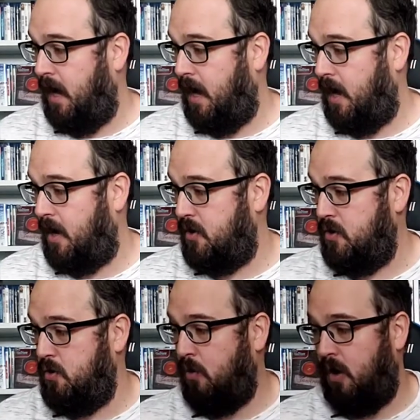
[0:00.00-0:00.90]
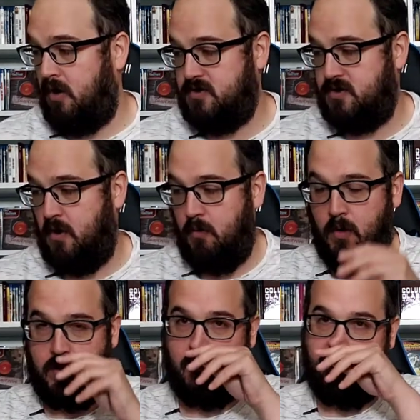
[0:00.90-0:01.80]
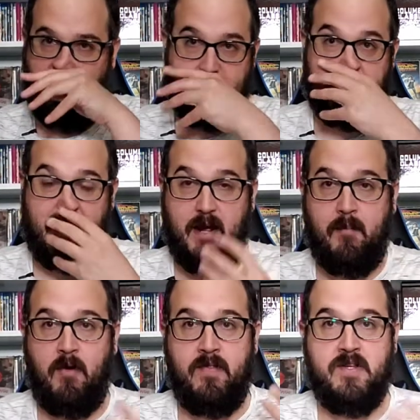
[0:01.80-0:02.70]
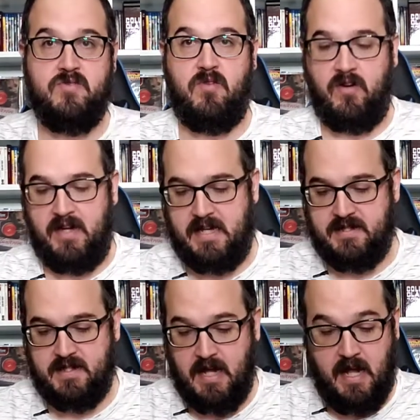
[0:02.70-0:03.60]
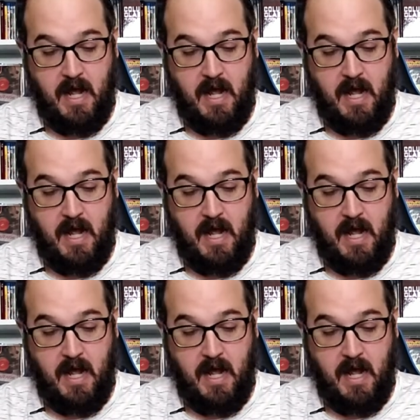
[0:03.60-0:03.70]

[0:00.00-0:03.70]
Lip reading: who also worked with MGM on this release,